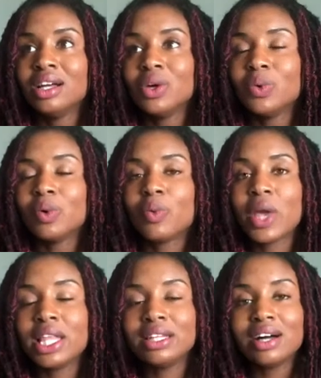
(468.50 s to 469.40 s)
when we
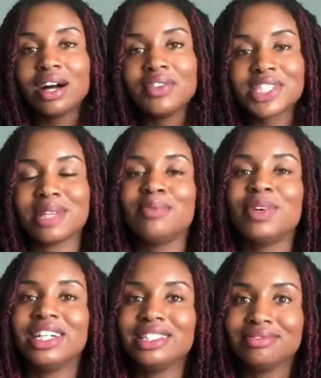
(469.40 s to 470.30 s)
love
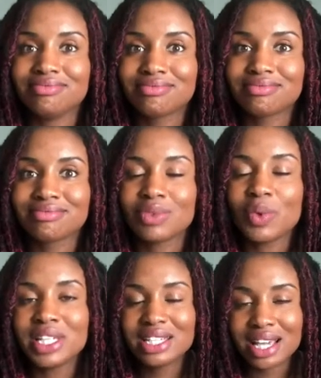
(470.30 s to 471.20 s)
someone, when we
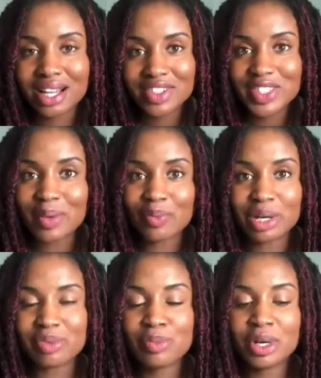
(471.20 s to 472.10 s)
cherish someone,
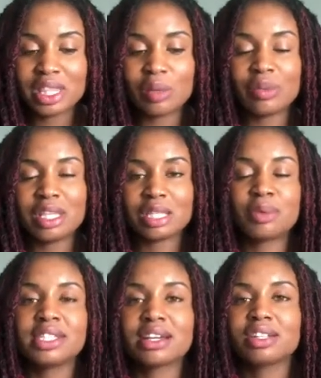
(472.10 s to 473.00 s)
we put them in this
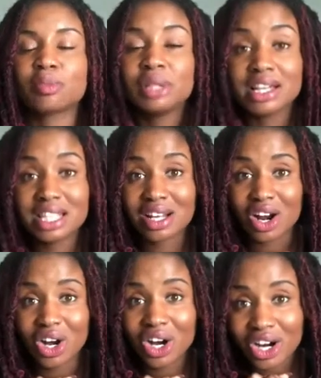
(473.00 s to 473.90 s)
particular place in our
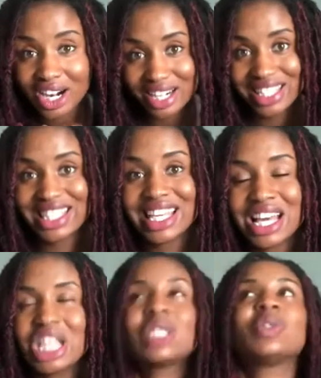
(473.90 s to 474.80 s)
hearts.
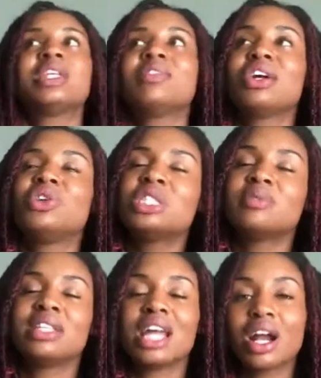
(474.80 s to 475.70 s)
So then if they do
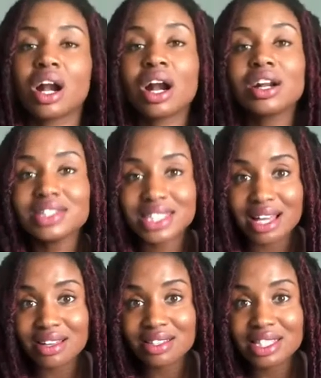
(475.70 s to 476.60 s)
something that hurts
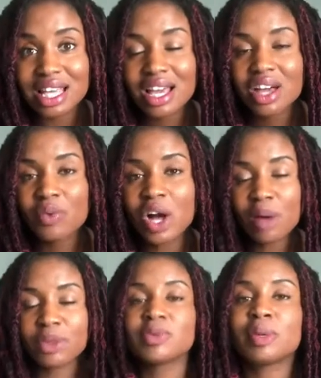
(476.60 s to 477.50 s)
us, we
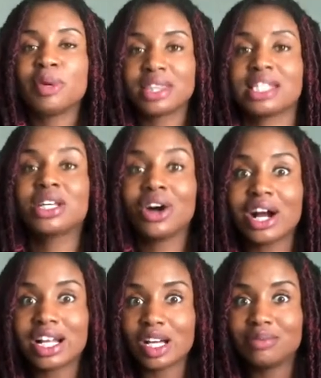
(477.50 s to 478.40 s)
almost want to put this guard
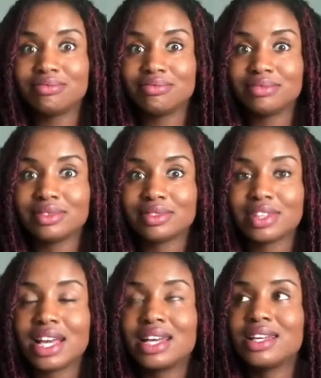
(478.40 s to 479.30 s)
up.
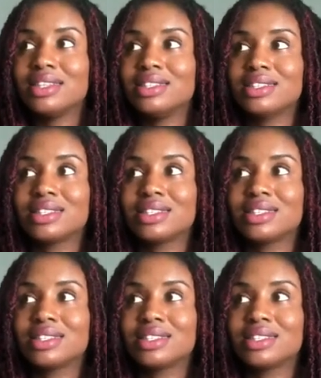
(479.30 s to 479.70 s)
And,